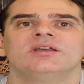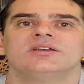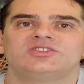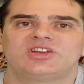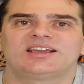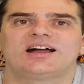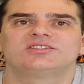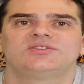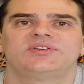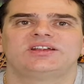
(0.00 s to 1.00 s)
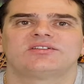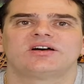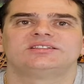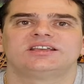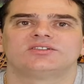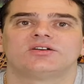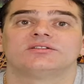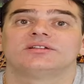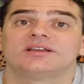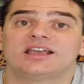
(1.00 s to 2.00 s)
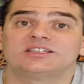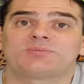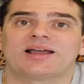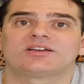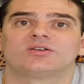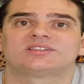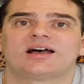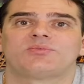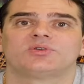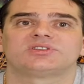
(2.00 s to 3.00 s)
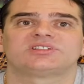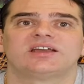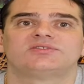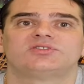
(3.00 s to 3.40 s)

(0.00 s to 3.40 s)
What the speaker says: Check out a video that I did on Is Bangkok Tap Water Safe to